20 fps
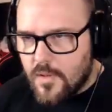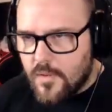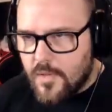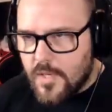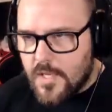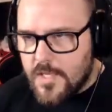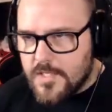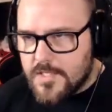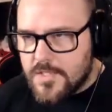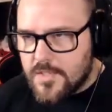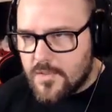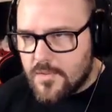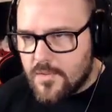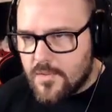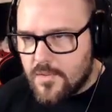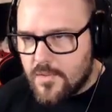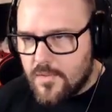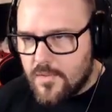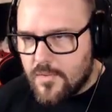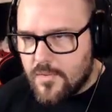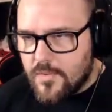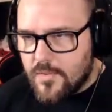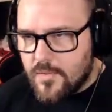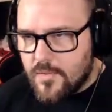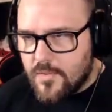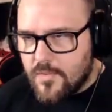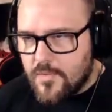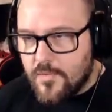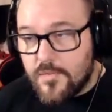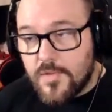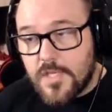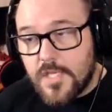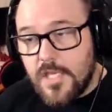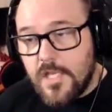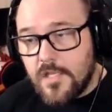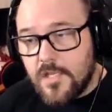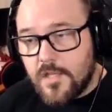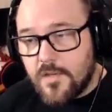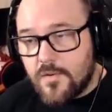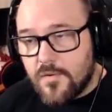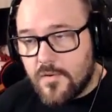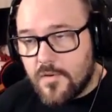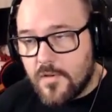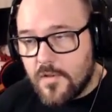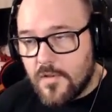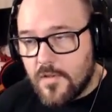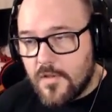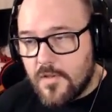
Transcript: Okay, so the key letter,